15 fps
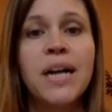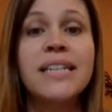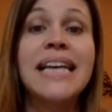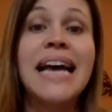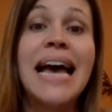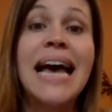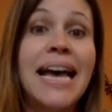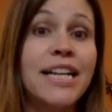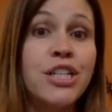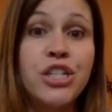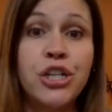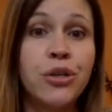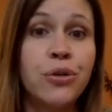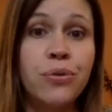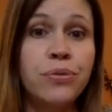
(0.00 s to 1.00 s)
I had
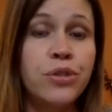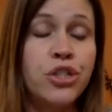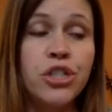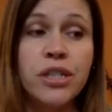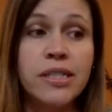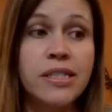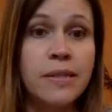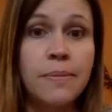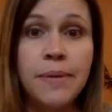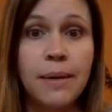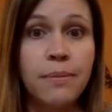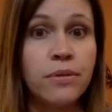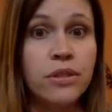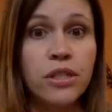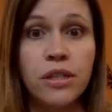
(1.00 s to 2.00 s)
to, just to be
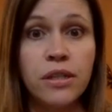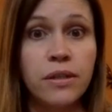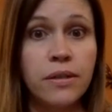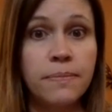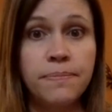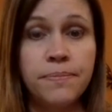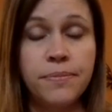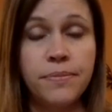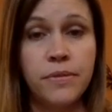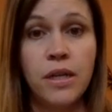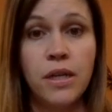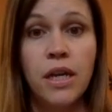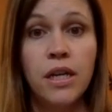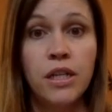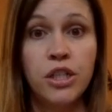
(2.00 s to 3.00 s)
able to
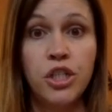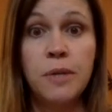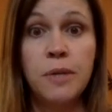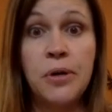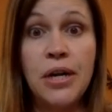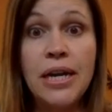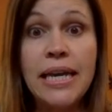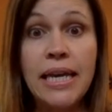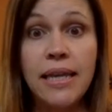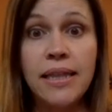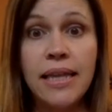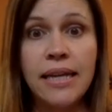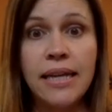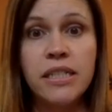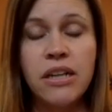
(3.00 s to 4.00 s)
breathe
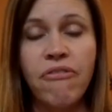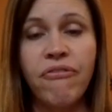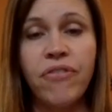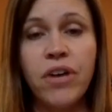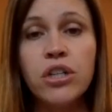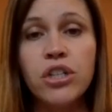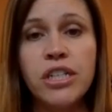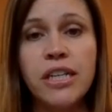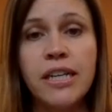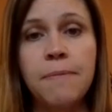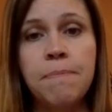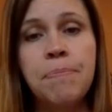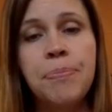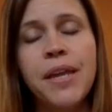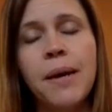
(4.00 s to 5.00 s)
and to
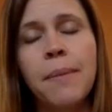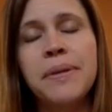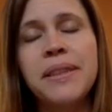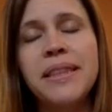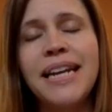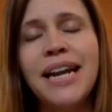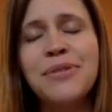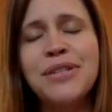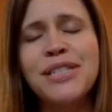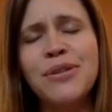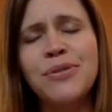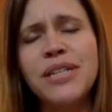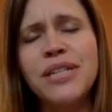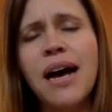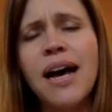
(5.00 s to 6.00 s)
function. But then I was
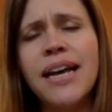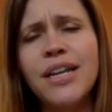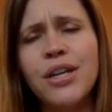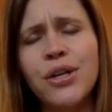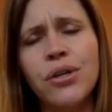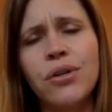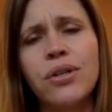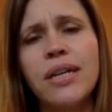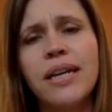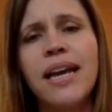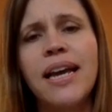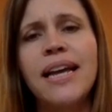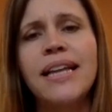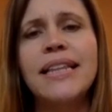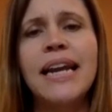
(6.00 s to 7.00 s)
so tired
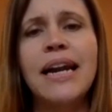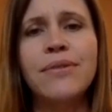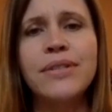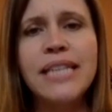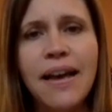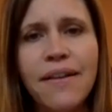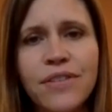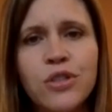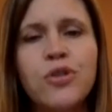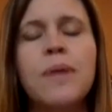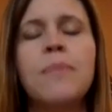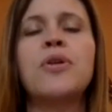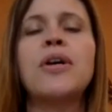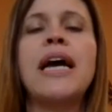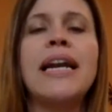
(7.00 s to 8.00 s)
that I was having
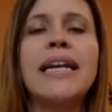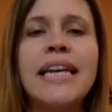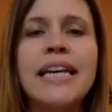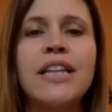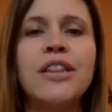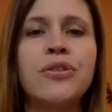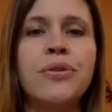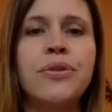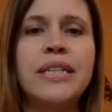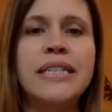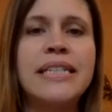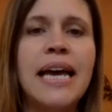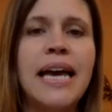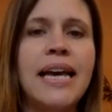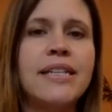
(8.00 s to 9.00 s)
trouble kind of getting through the
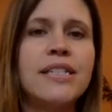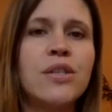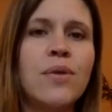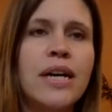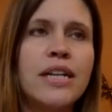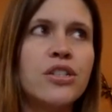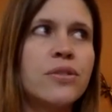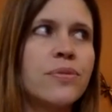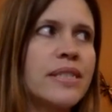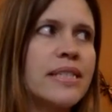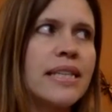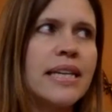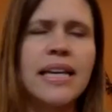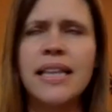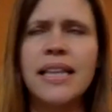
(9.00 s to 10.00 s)
day. So I just was
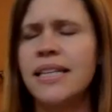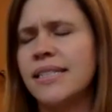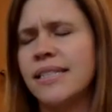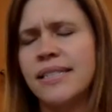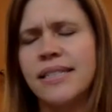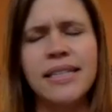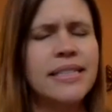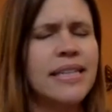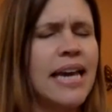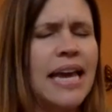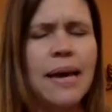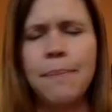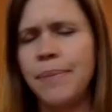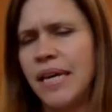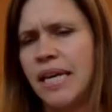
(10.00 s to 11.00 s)
thinking, this
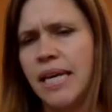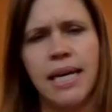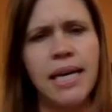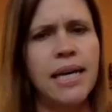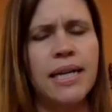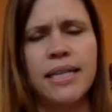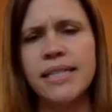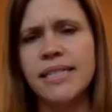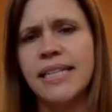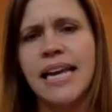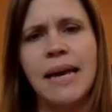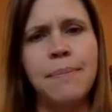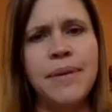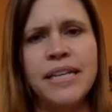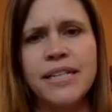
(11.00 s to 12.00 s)
can't be it. This
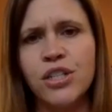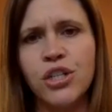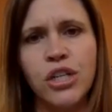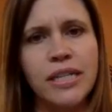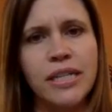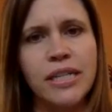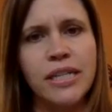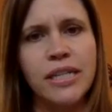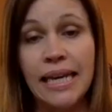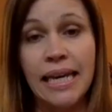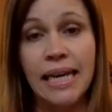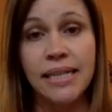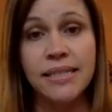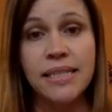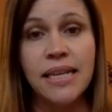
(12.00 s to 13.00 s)
can't be as good as it
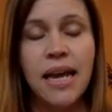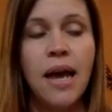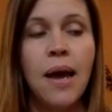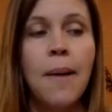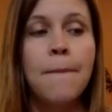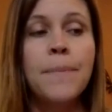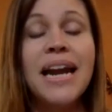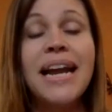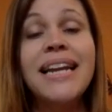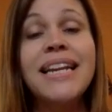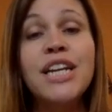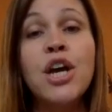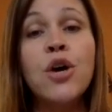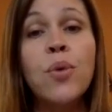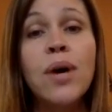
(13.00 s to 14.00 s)
gets. But I
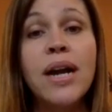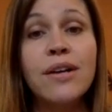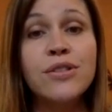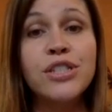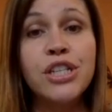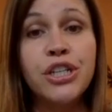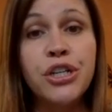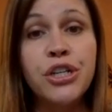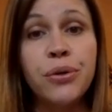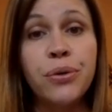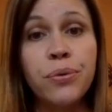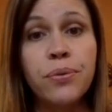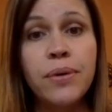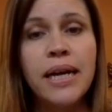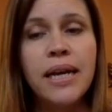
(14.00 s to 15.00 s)
didn't know what else to
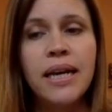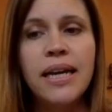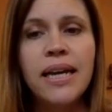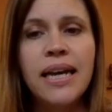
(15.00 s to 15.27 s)
do.